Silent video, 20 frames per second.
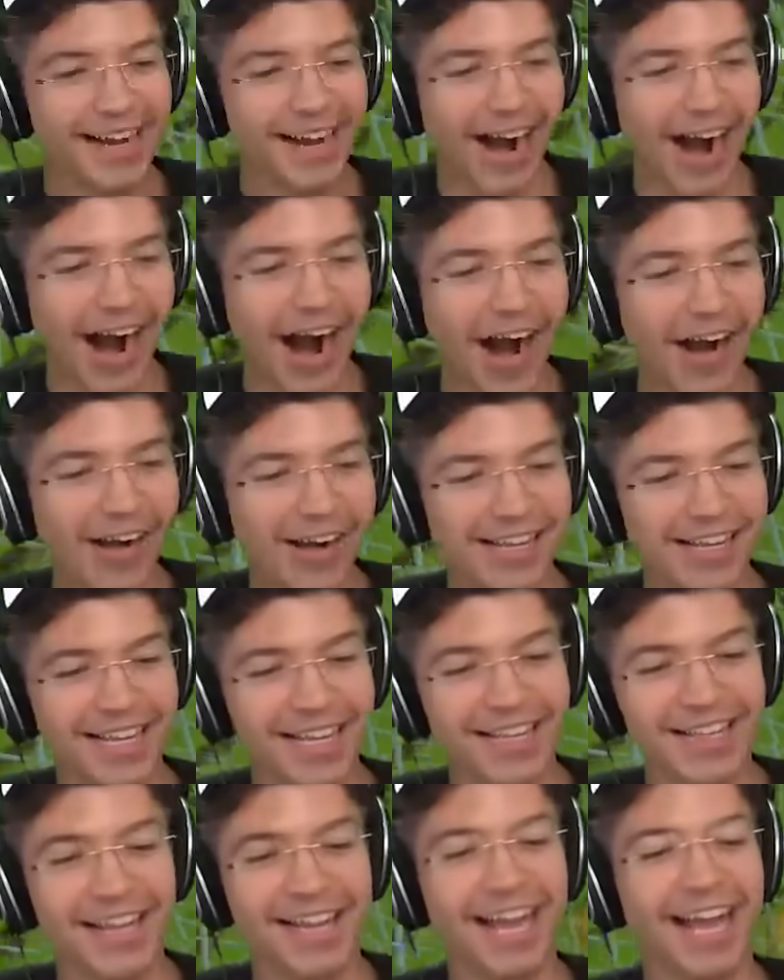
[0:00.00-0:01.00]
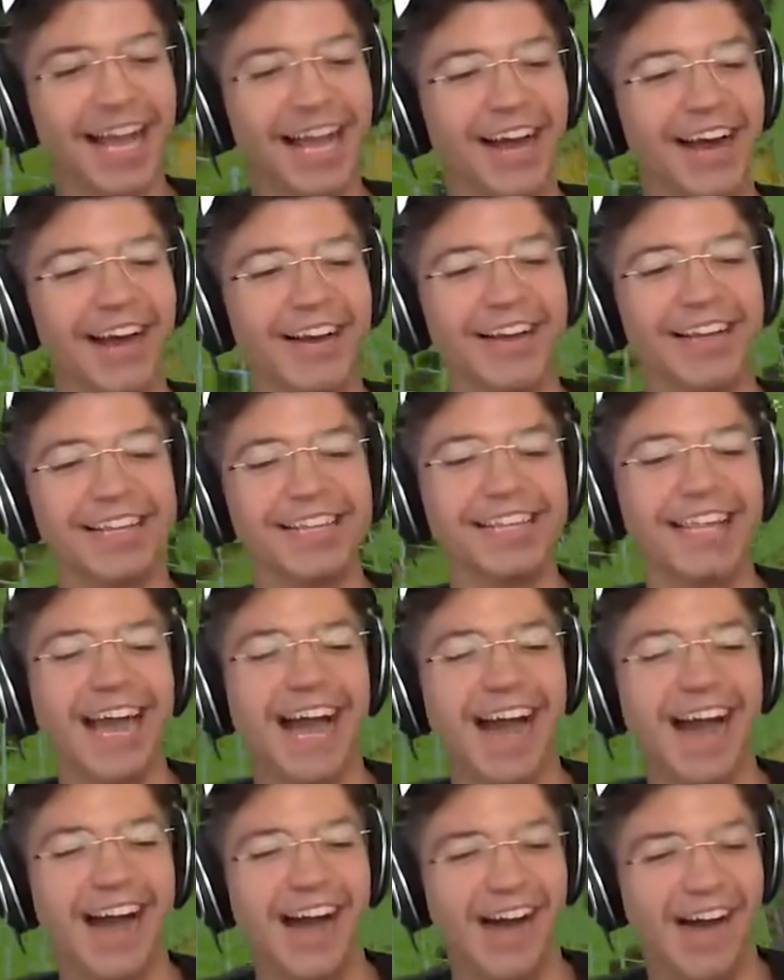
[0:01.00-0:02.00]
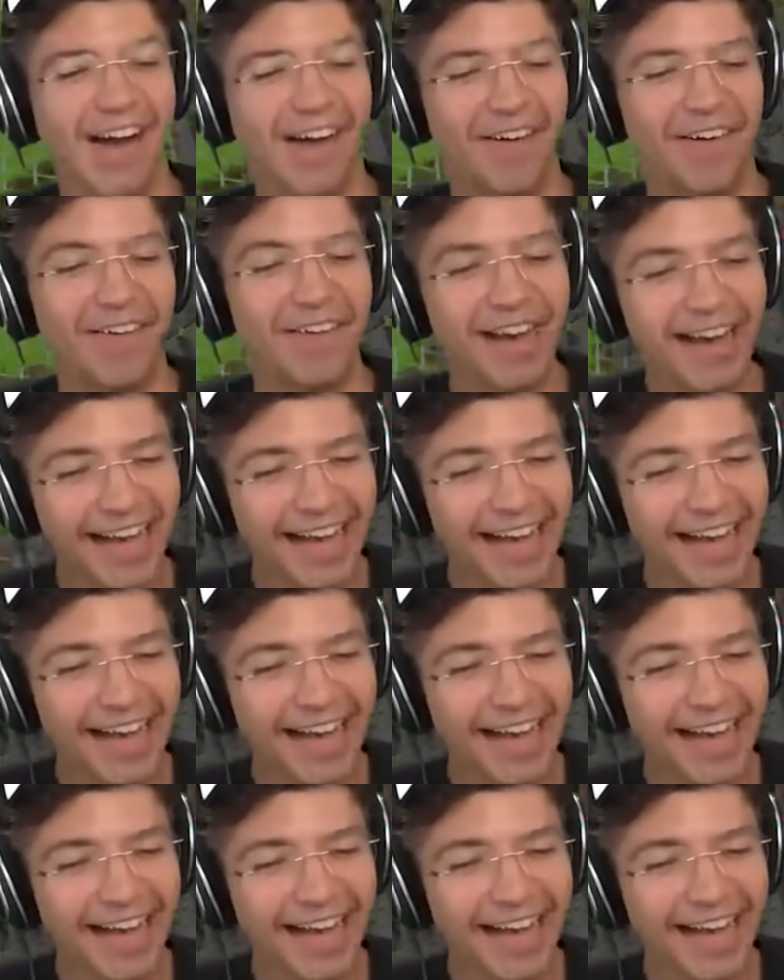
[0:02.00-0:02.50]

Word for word: Oh, no.